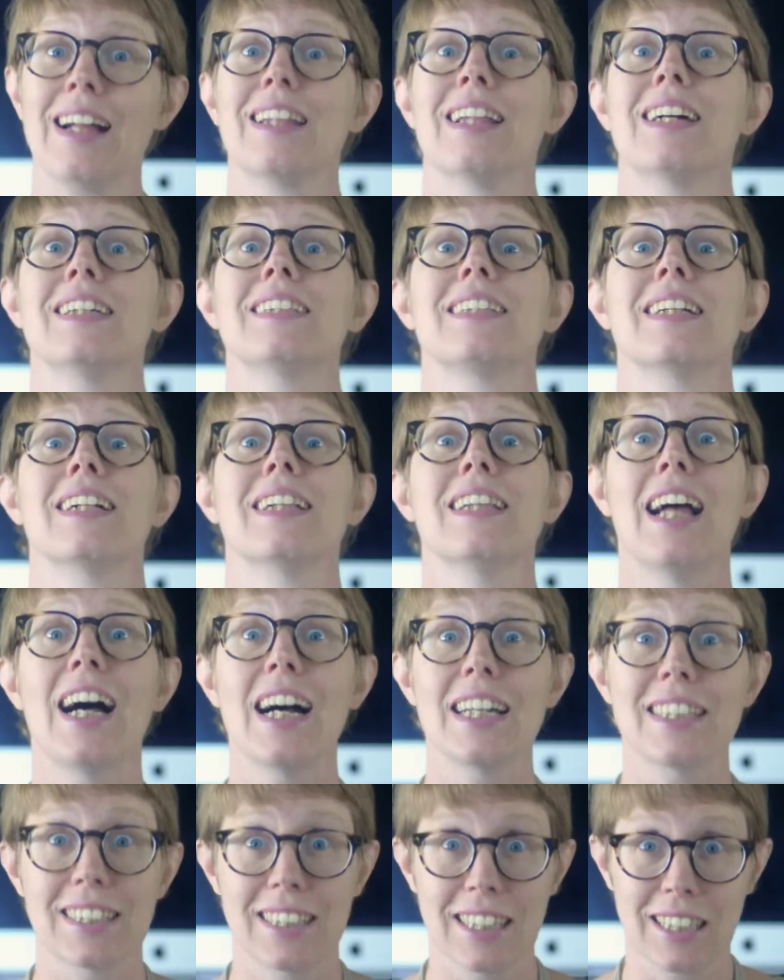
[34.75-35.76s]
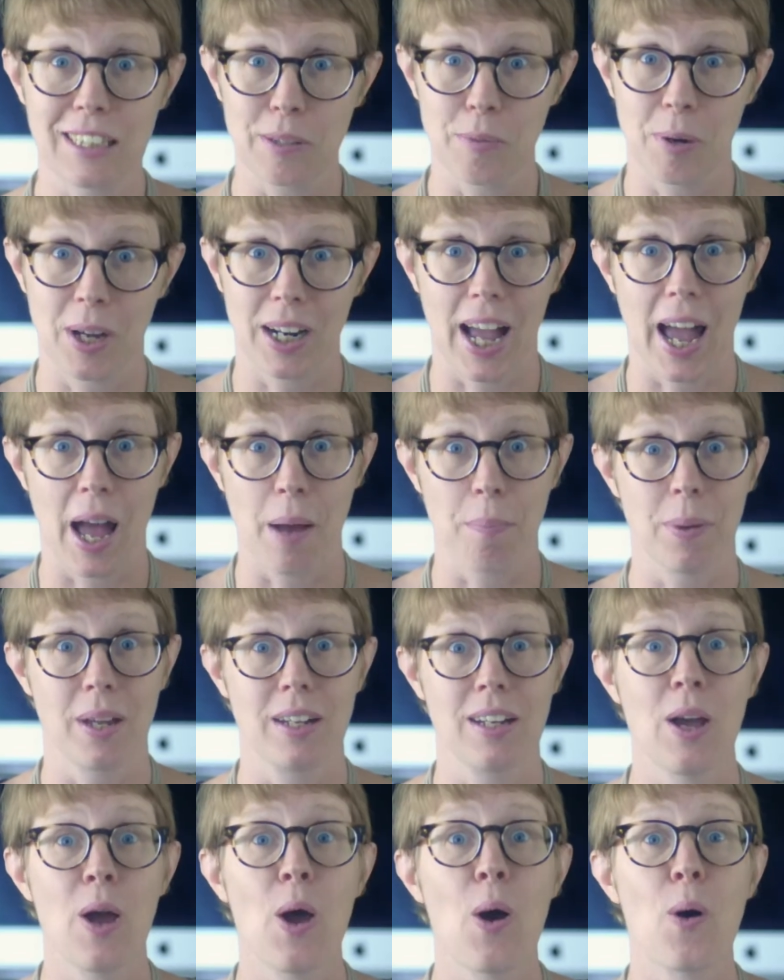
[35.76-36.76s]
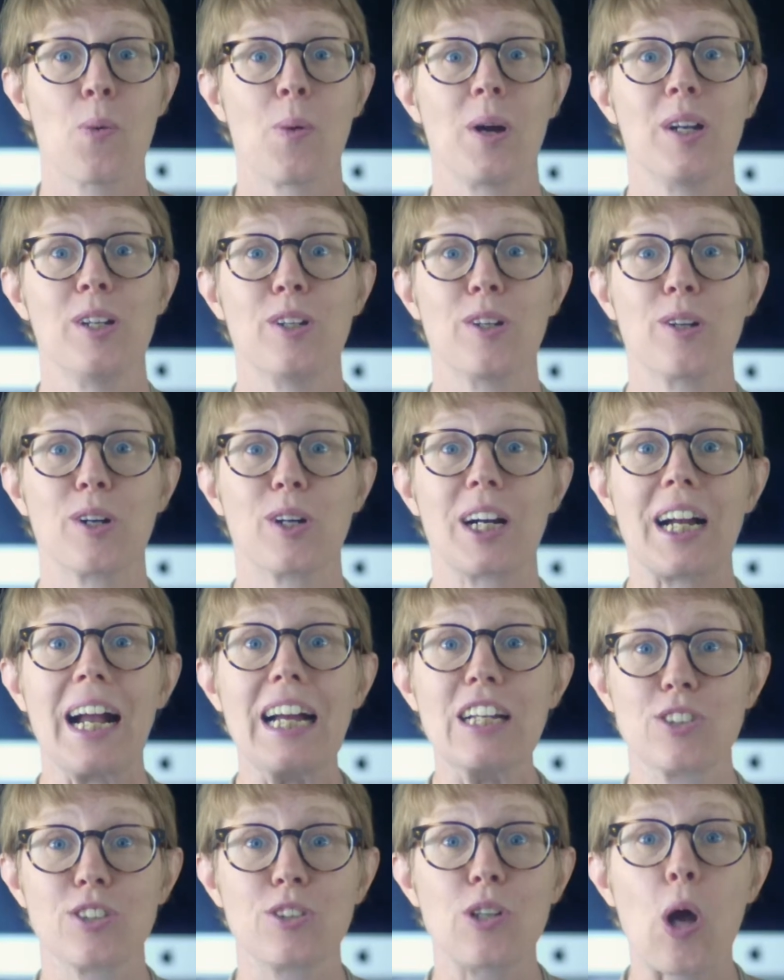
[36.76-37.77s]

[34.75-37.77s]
That's the last thing you want to happen when you're